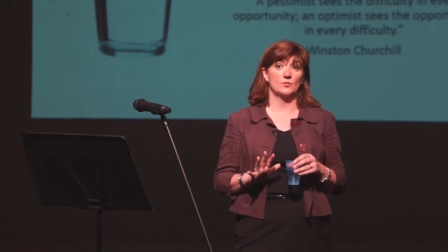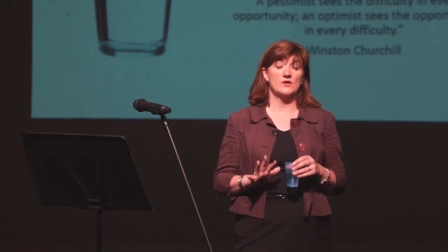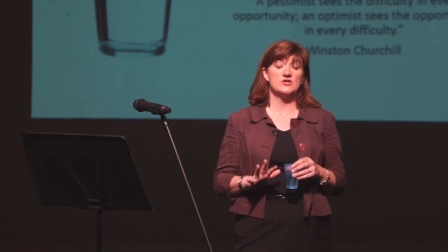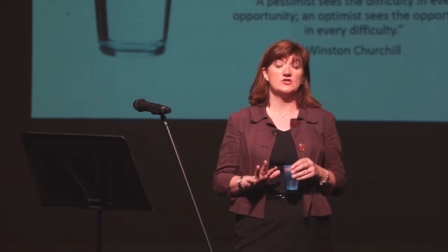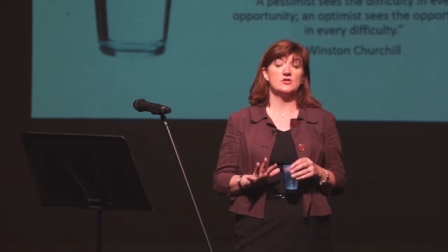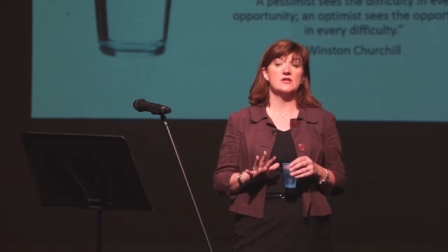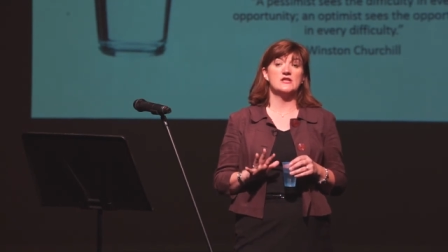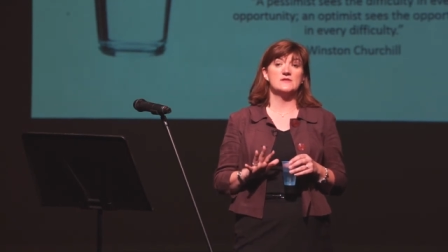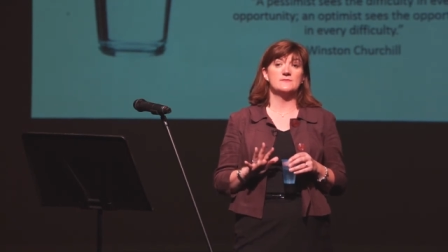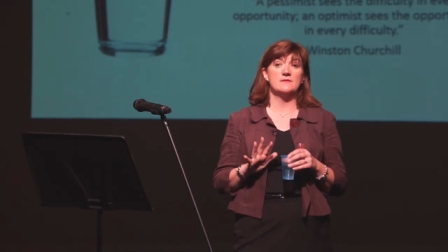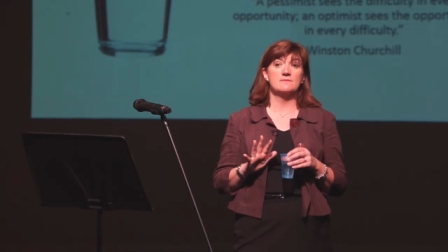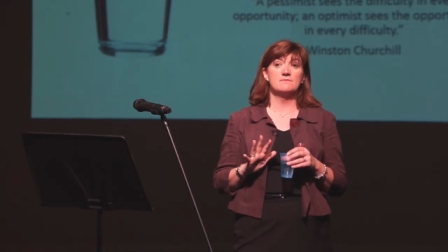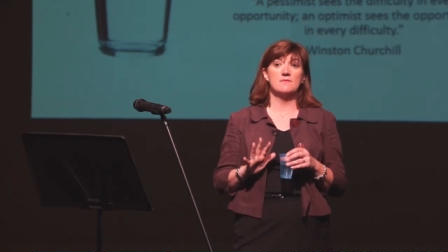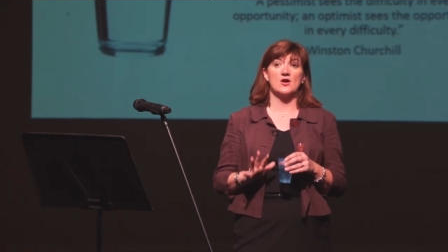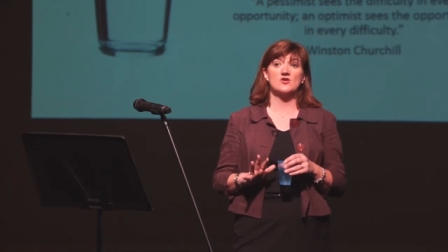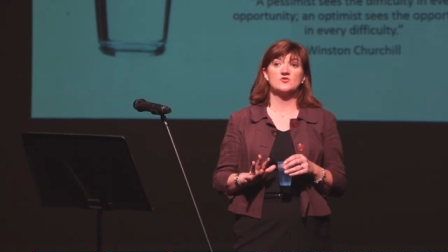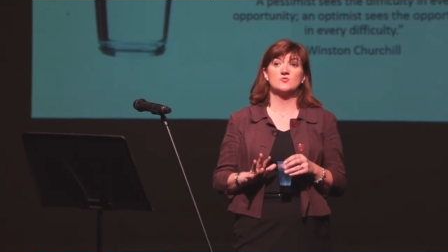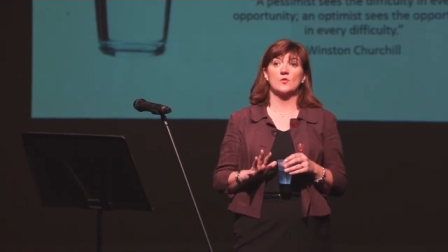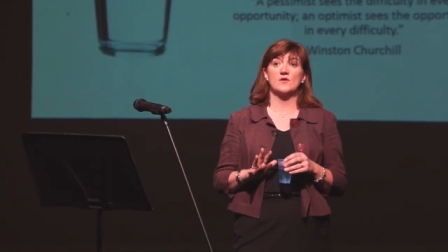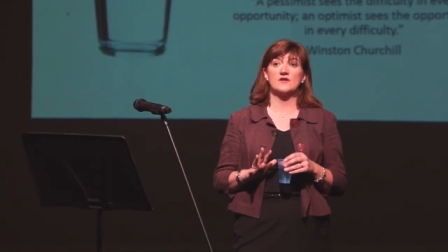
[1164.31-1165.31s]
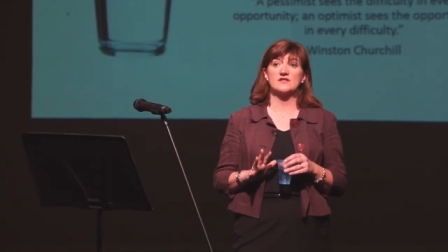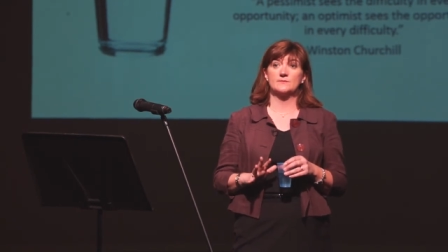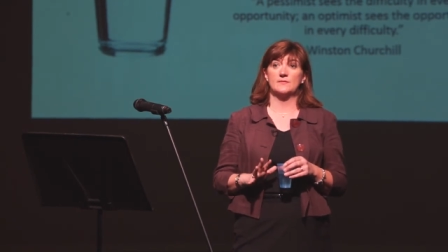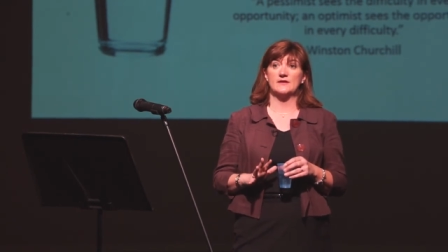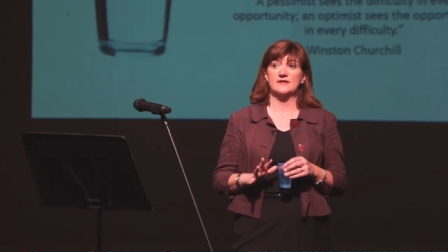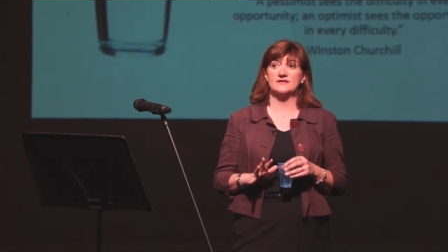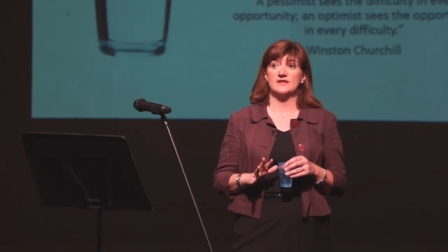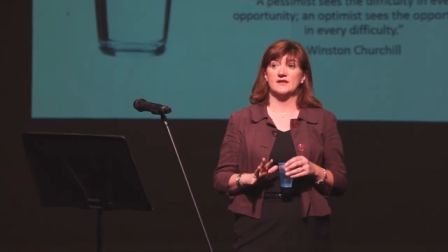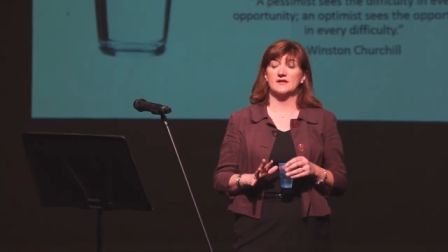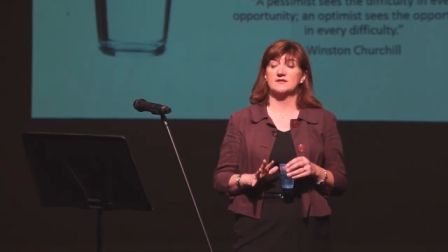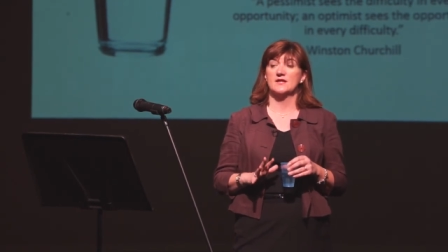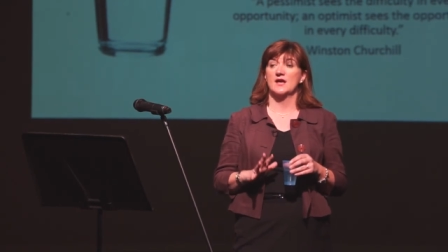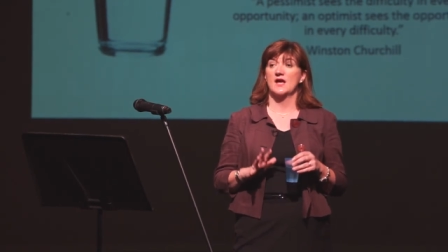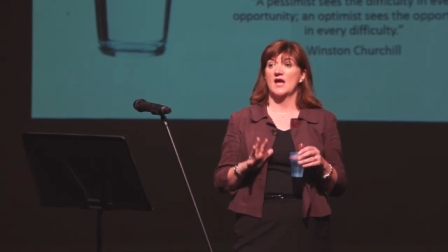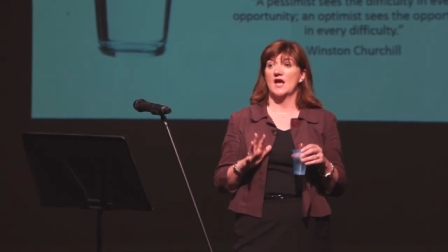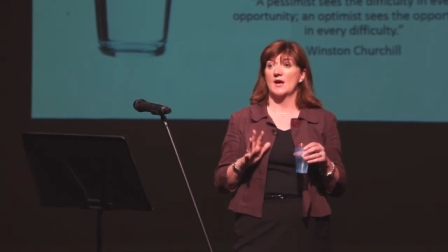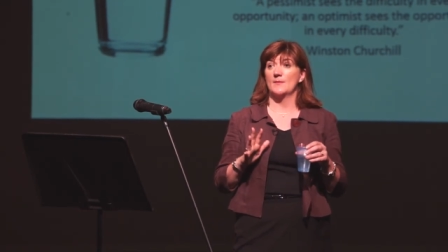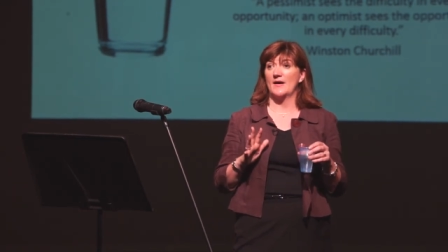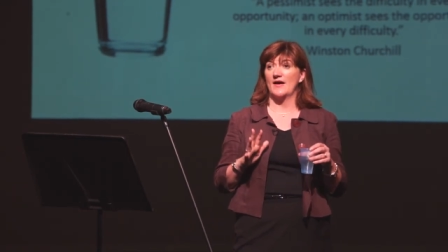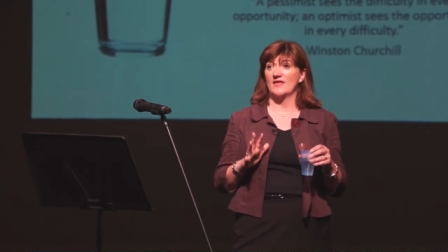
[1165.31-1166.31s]
We do need to be much more explicit
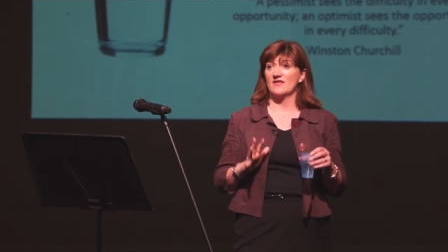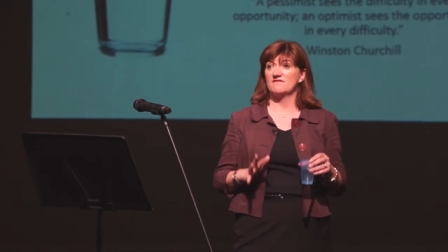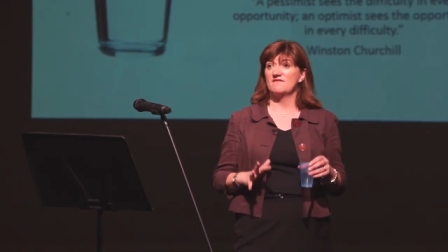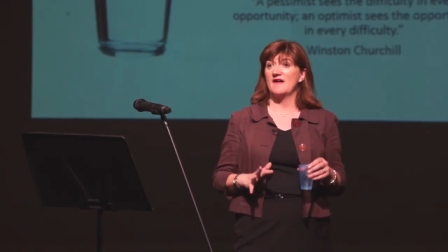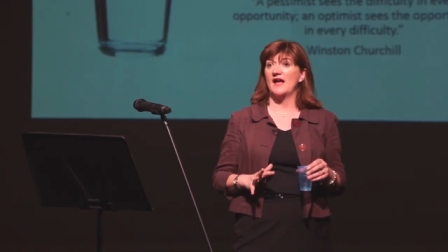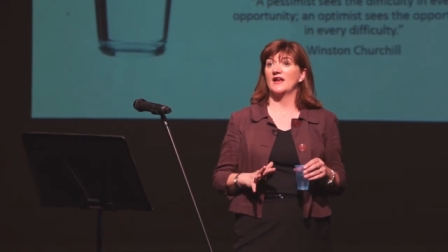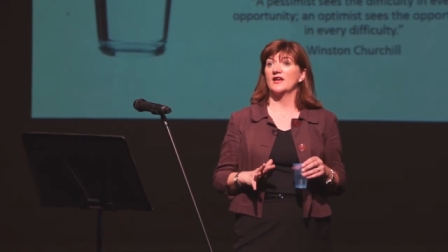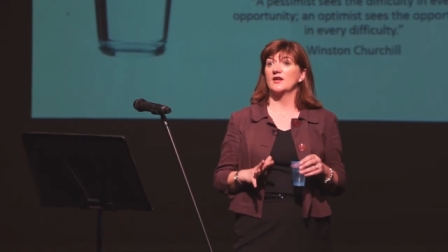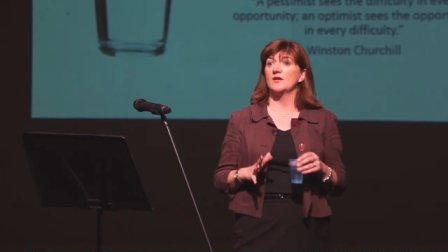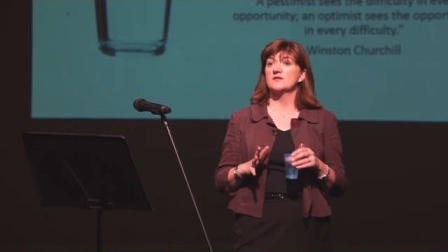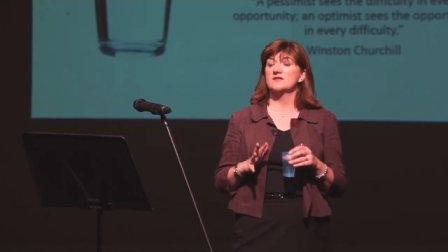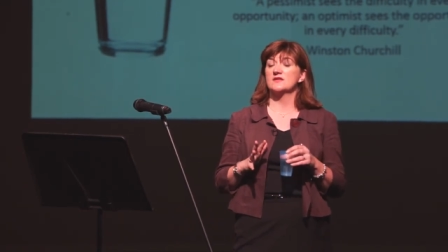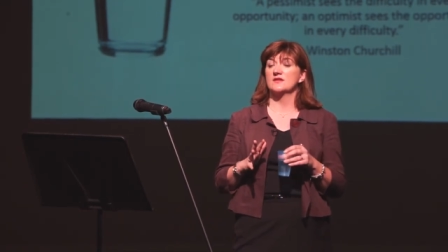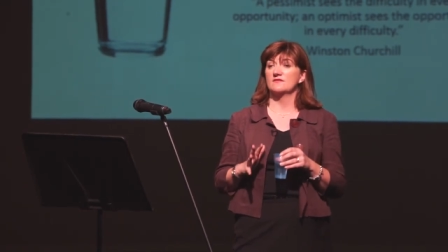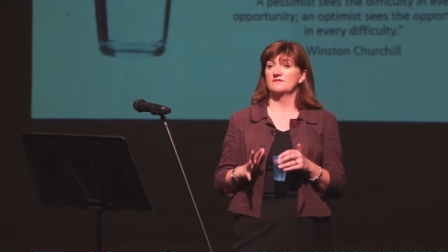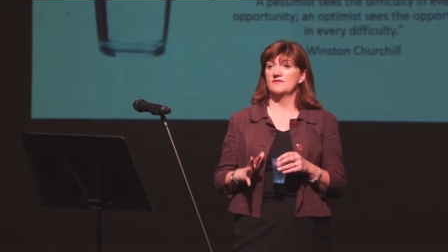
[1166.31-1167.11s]
about the values and the